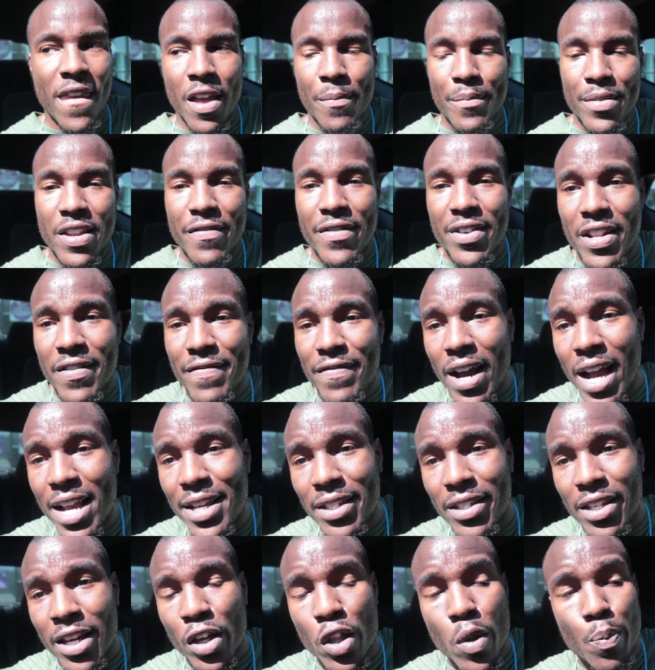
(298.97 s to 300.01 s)
am giving
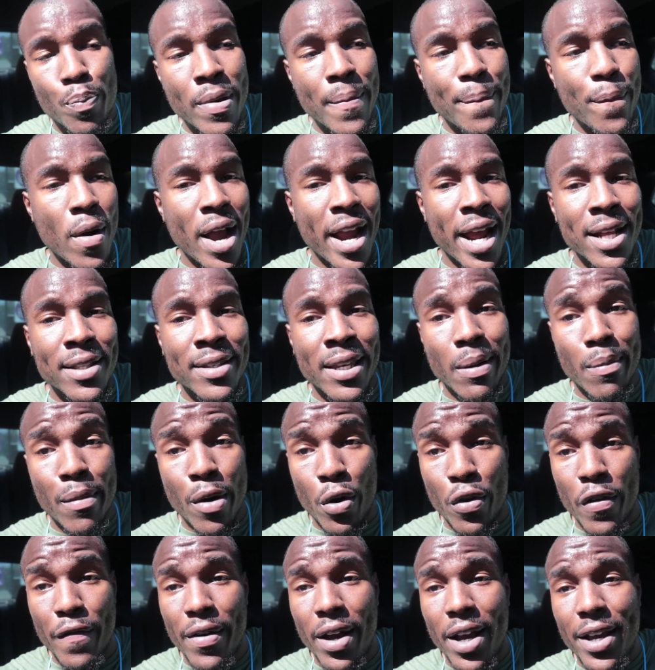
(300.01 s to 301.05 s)
advice to other people, I got to take my
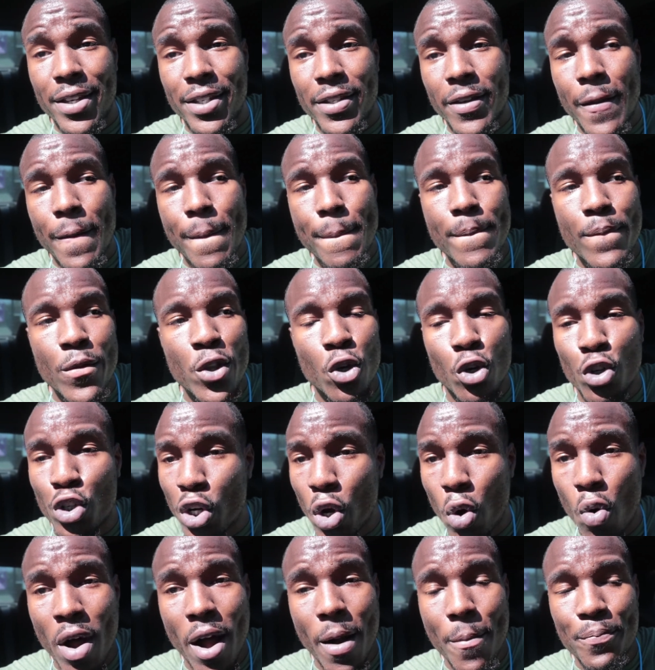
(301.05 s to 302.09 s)
own advice. So
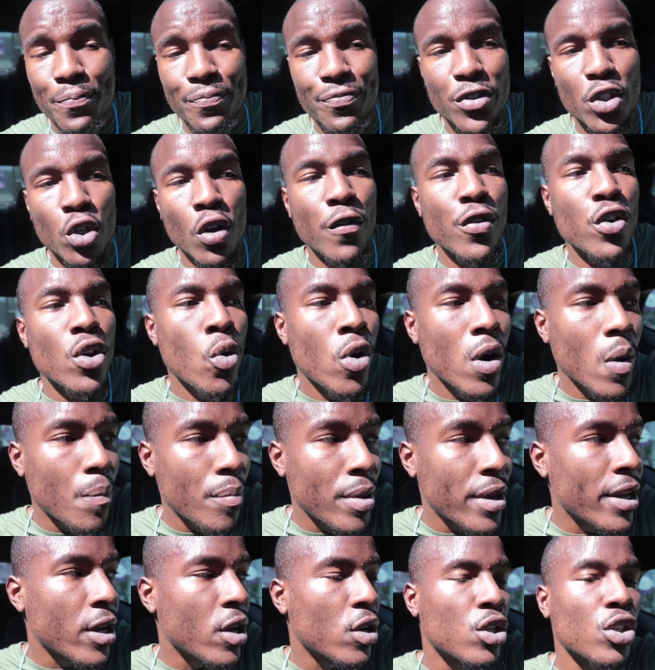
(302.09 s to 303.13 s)
show up. So if you don't want to
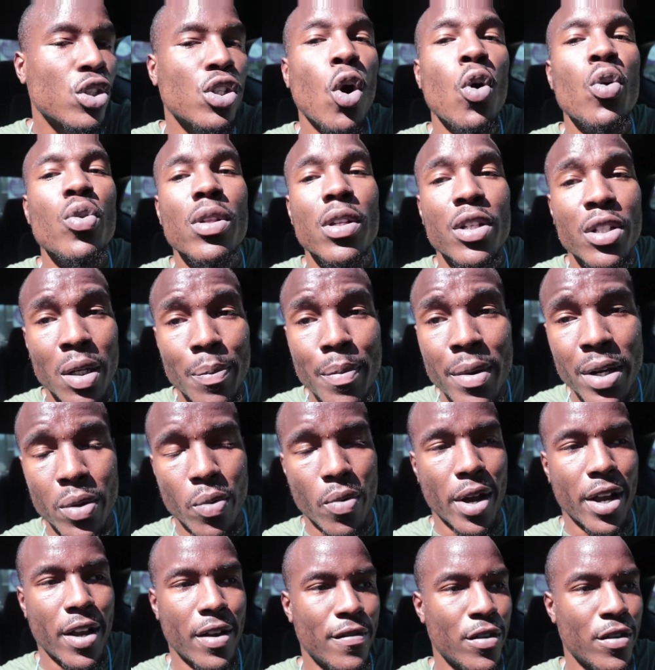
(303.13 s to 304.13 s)
be here, just go to the gym anyway.